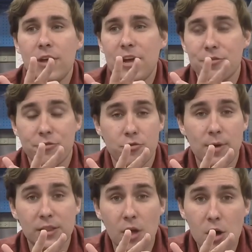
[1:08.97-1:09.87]
either through
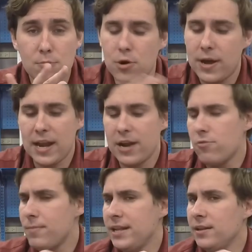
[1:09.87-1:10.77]
a logbook, and I
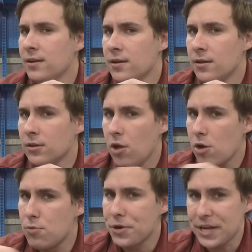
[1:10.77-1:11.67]
don't mean
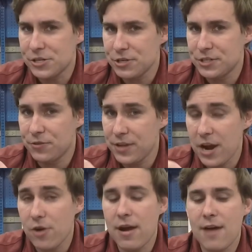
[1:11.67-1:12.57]
logbook entries for the
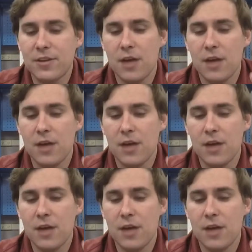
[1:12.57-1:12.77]
aircraft,